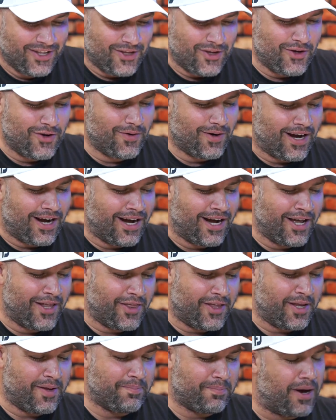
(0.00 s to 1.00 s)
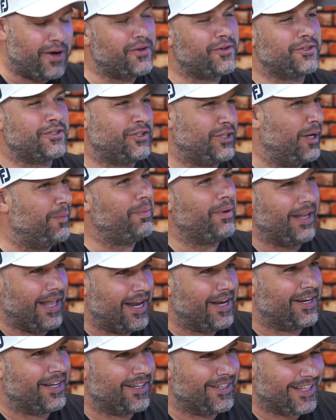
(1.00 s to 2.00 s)
you are the model ship
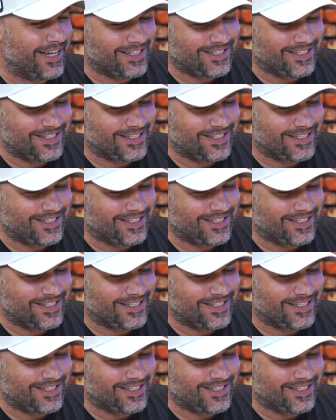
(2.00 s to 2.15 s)
lender. That's